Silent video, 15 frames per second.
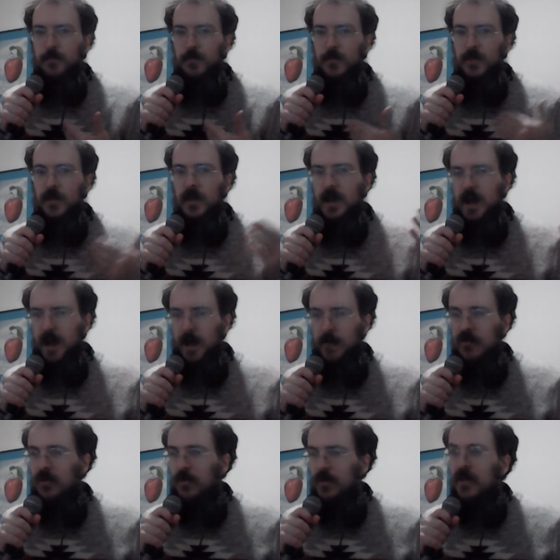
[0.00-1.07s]
I'm sort of
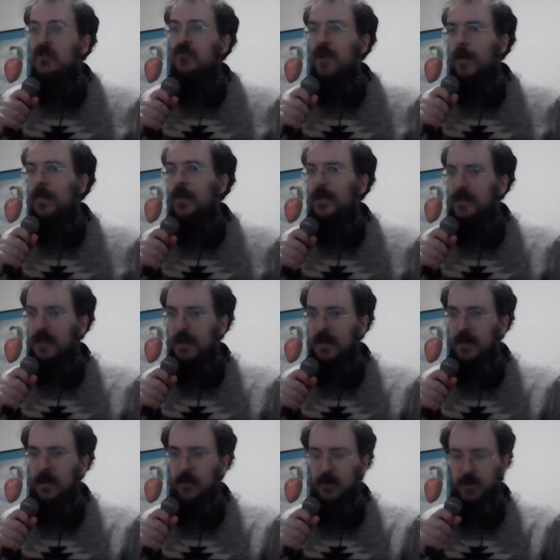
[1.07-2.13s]
extrapolating here, I
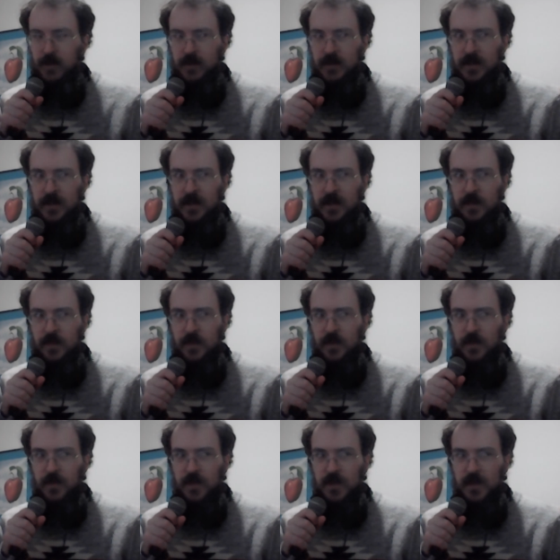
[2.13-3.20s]
understand, but
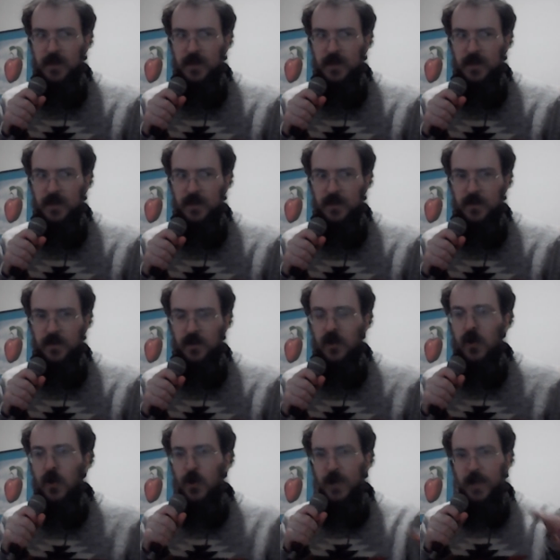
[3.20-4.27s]
the
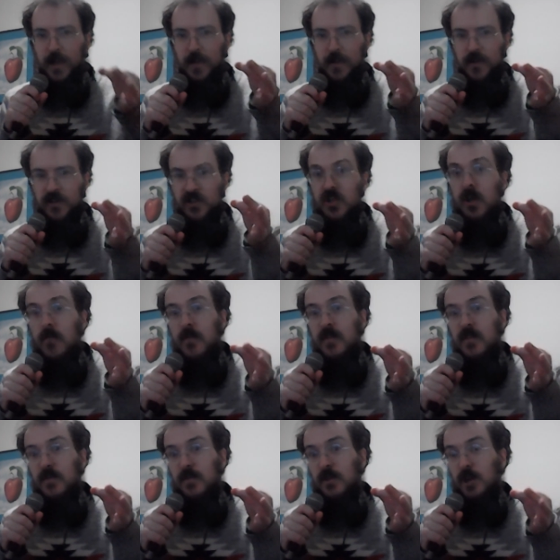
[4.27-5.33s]
surface of the
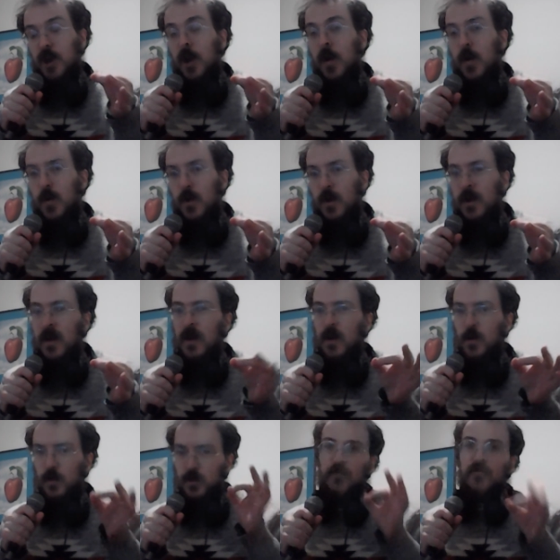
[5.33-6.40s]
cone would also
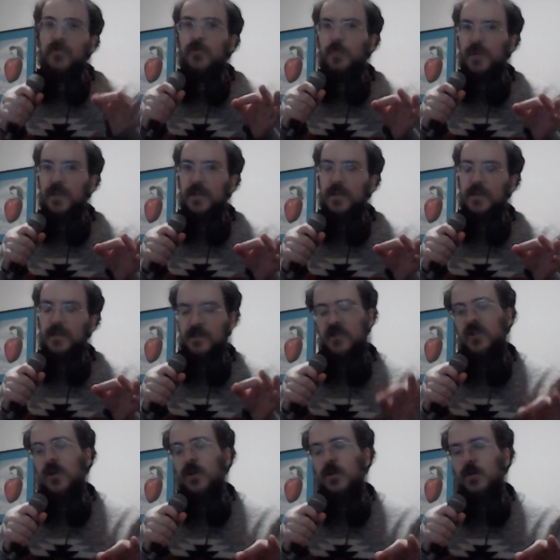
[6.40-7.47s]
be a circle.
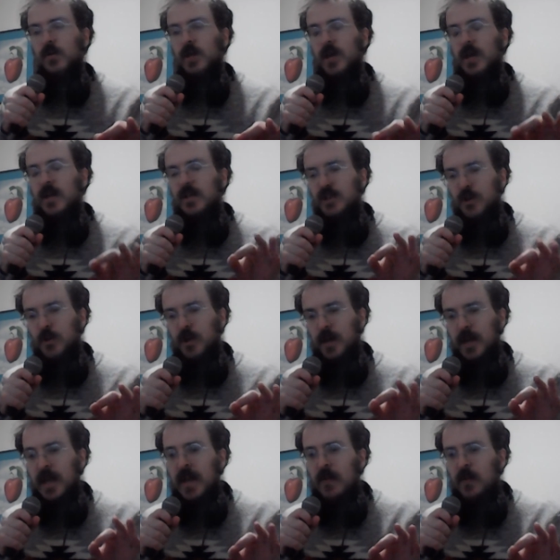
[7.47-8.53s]
So again, we
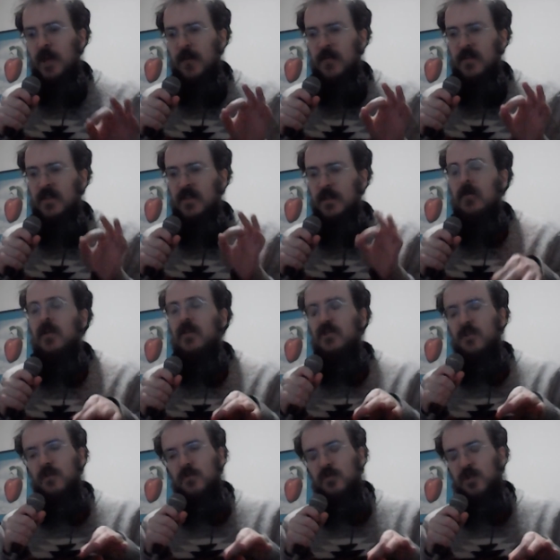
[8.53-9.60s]
have a similar sort of
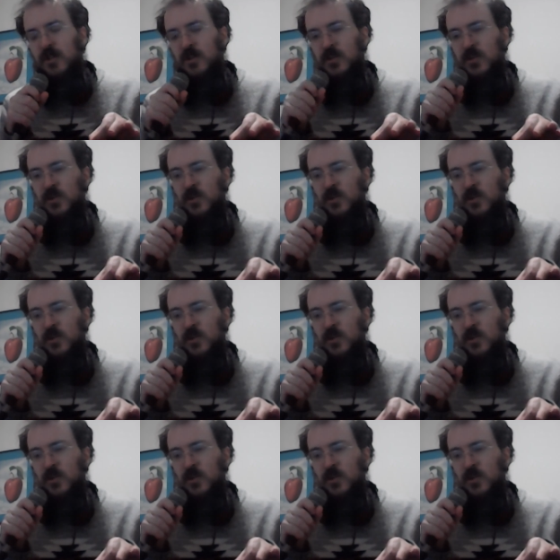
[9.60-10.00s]
structure to